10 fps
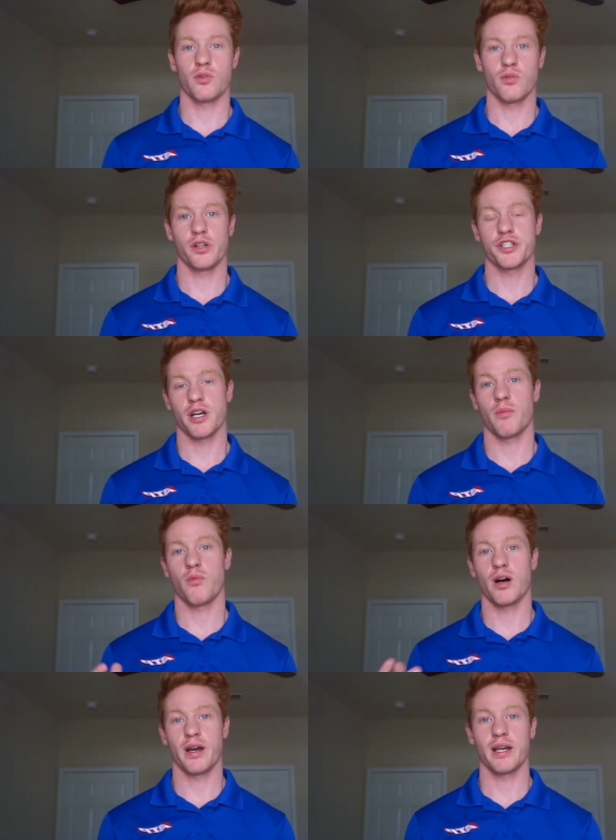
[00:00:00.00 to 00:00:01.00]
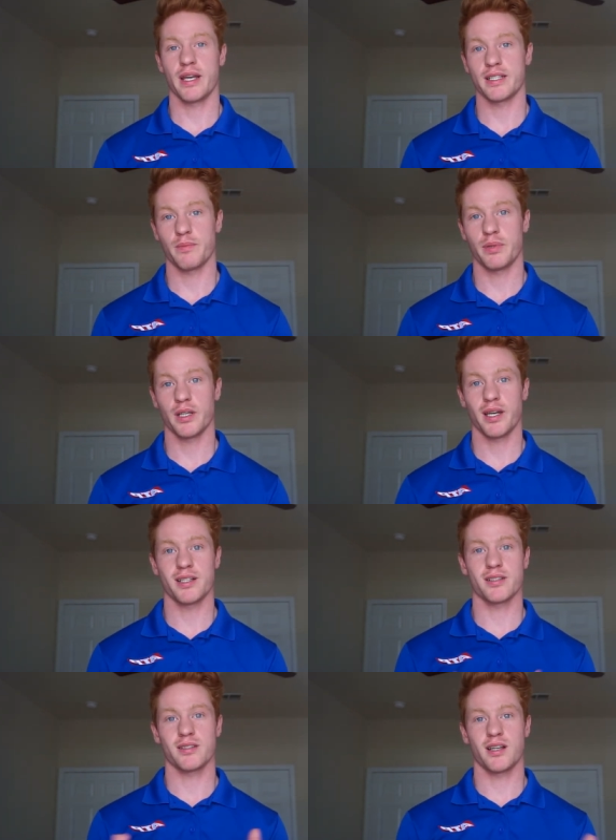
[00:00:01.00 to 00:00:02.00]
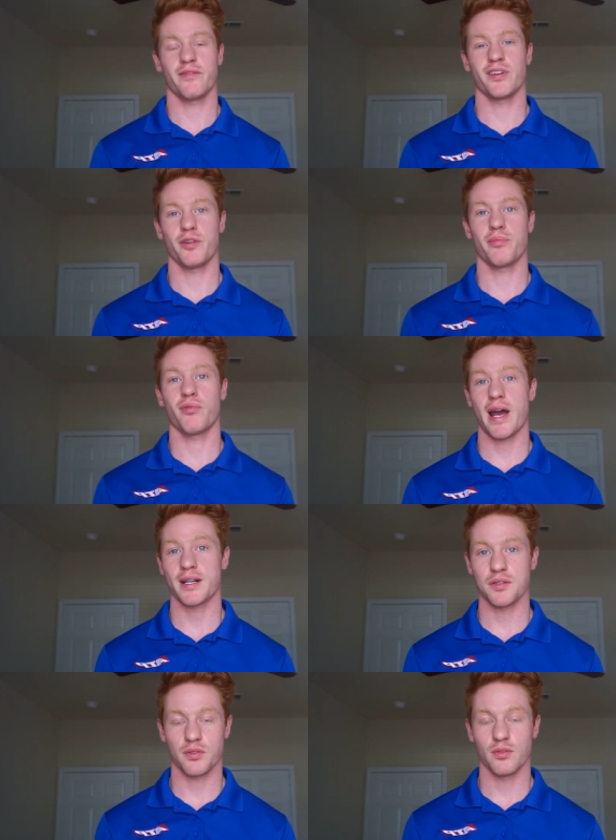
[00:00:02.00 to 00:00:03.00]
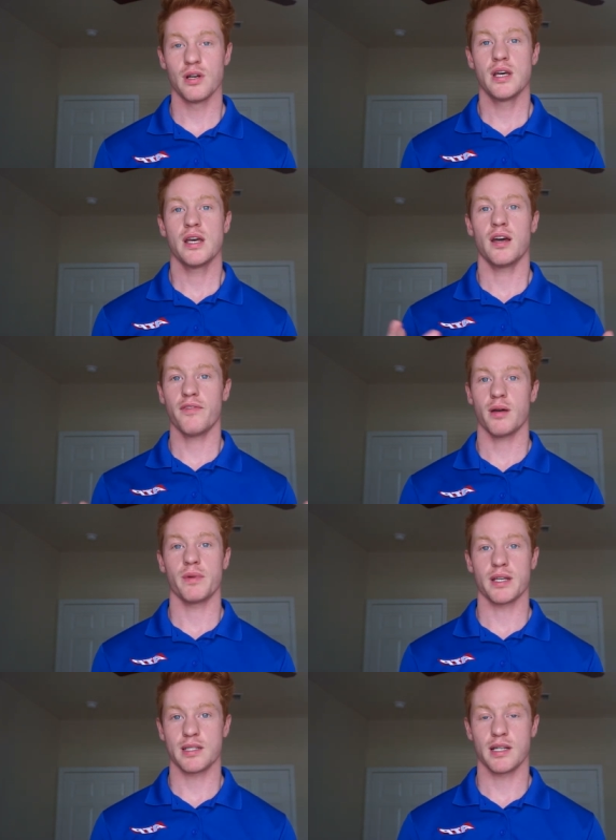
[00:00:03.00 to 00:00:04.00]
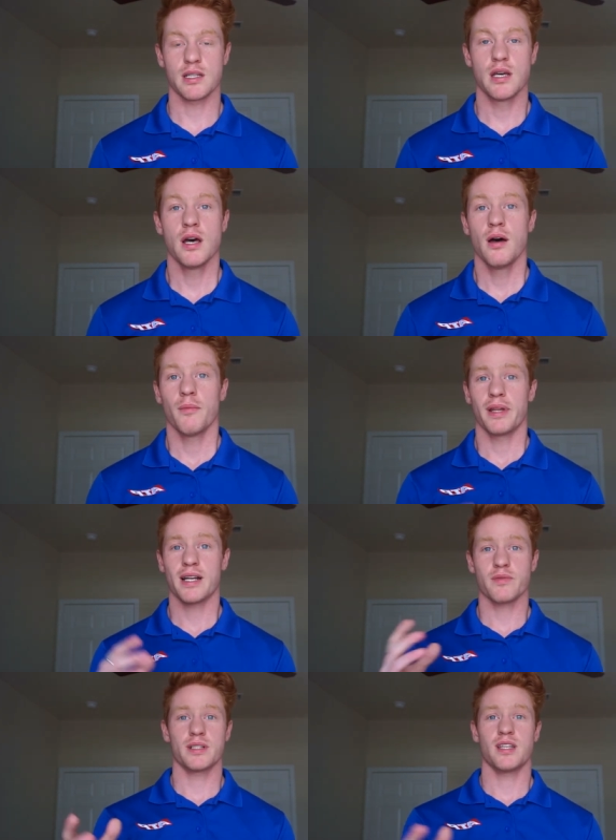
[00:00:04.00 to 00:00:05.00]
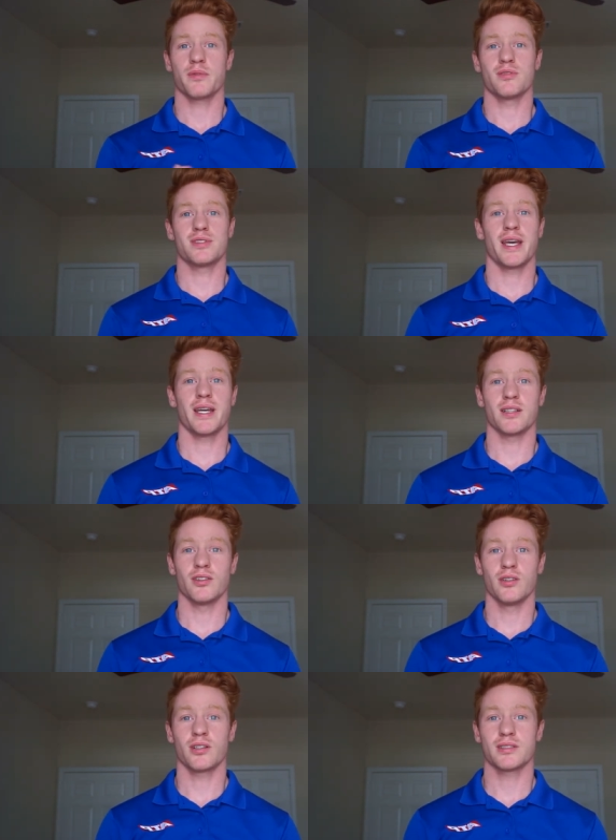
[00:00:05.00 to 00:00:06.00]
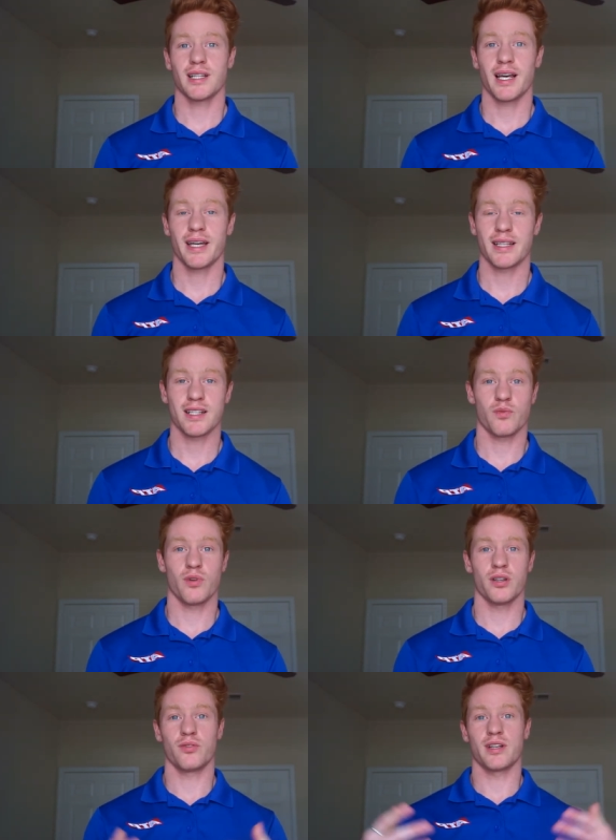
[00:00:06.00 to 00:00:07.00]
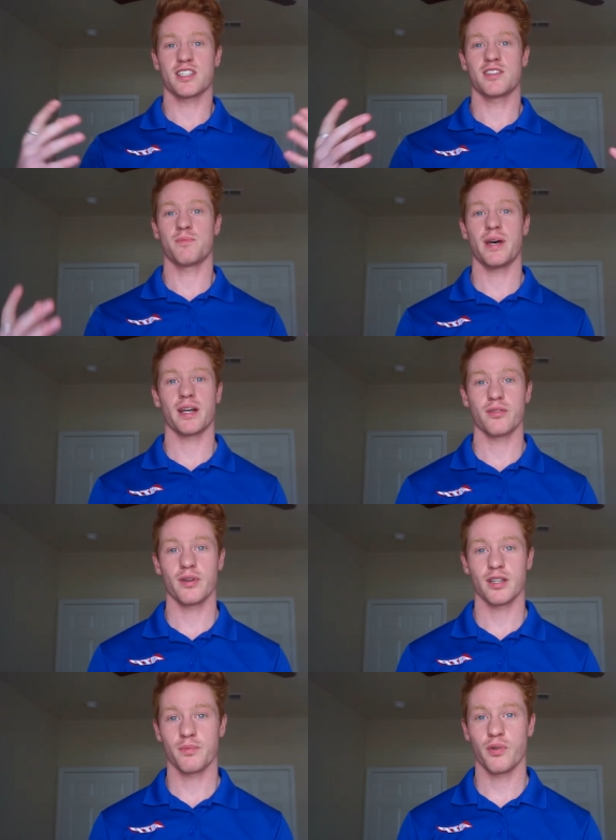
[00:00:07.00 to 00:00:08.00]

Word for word: to hold a job while at A T P. It's just not very practical, if that makes sense. But that's what a typical day looks like. That's what you can expect throughout the